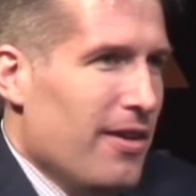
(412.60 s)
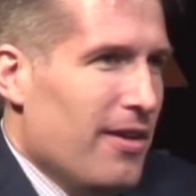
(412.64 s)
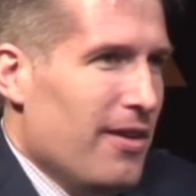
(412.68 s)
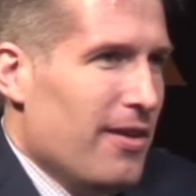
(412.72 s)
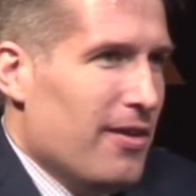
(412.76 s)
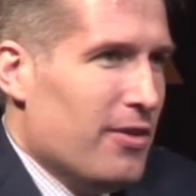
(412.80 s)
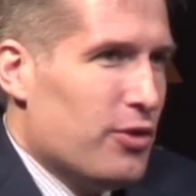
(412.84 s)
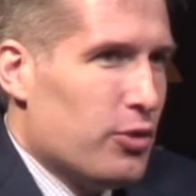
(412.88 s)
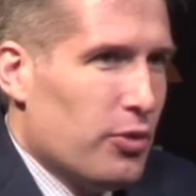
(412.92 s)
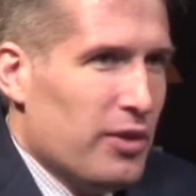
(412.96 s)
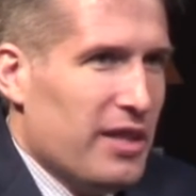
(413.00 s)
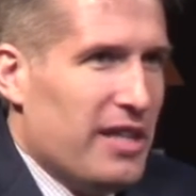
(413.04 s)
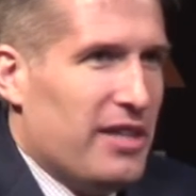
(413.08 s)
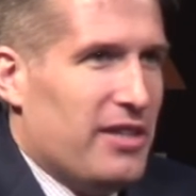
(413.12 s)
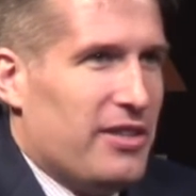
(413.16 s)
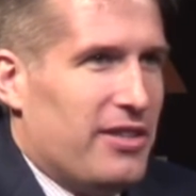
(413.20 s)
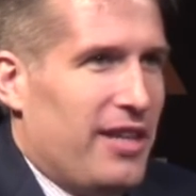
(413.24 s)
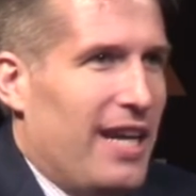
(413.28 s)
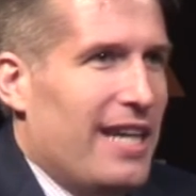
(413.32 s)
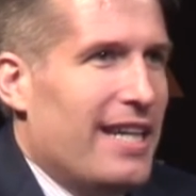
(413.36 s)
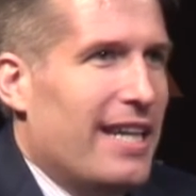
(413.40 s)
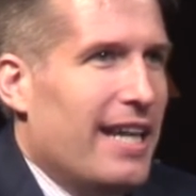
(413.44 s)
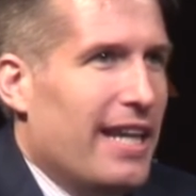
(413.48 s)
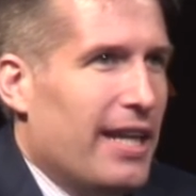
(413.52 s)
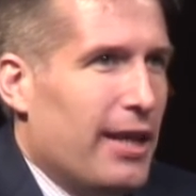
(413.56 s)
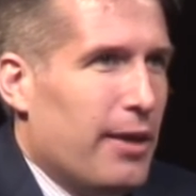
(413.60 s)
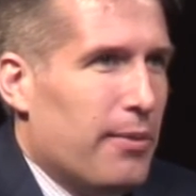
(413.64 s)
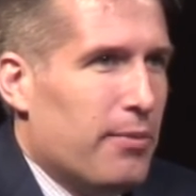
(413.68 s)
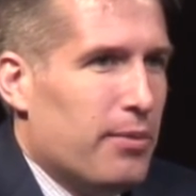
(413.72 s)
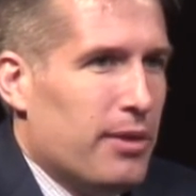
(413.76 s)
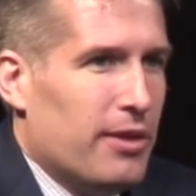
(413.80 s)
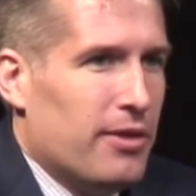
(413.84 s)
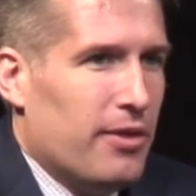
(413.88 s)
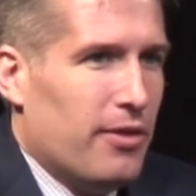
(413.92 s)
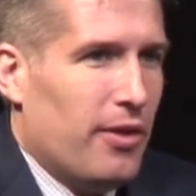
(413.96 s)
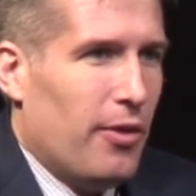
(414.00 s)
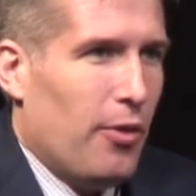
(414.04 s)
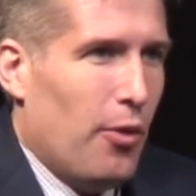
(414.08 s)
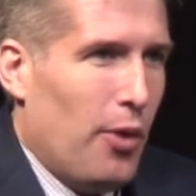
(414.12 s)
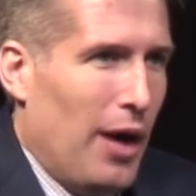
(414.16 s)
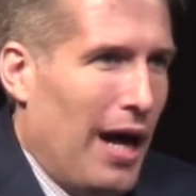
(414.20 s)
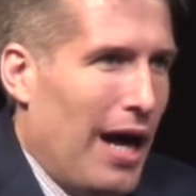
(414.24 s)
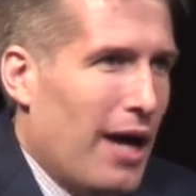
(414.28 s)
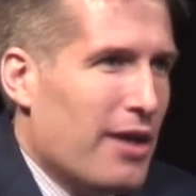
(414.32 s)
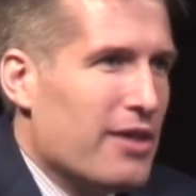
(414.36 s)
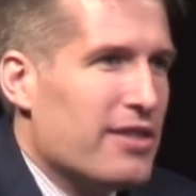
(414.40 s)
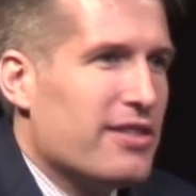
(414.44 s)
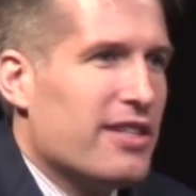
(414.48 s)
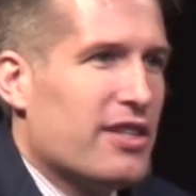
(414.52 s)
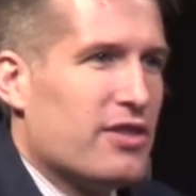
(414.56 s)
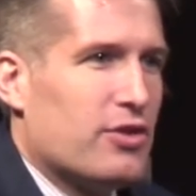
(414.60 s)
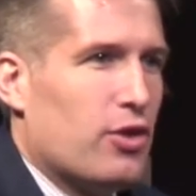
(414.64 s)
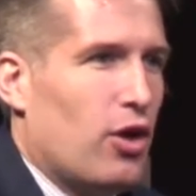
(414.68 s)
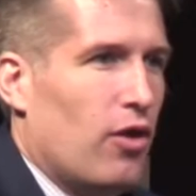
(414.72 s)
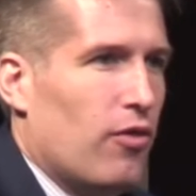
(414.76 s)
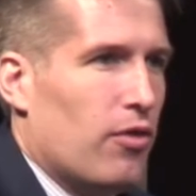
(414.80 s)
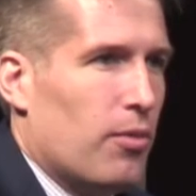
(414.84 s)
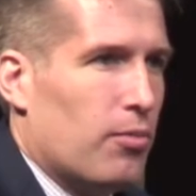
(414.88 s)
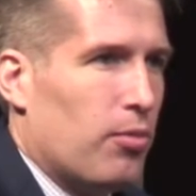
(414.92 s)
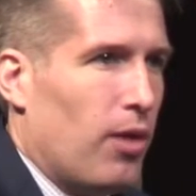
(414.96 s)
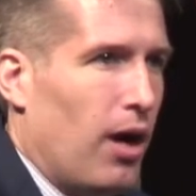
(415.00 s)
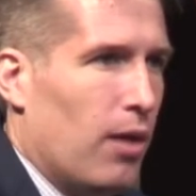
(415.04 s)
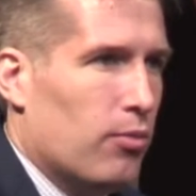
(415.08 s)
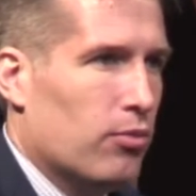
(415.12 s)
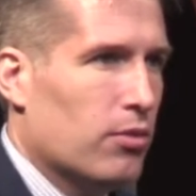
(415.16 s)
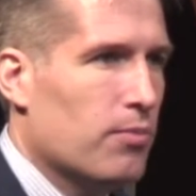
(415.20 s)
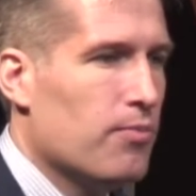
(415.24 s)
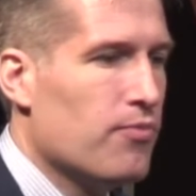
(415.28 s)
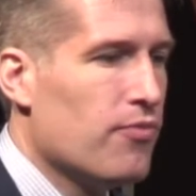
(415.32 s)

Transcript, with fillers: trees, I get it, but how does that solve the problem?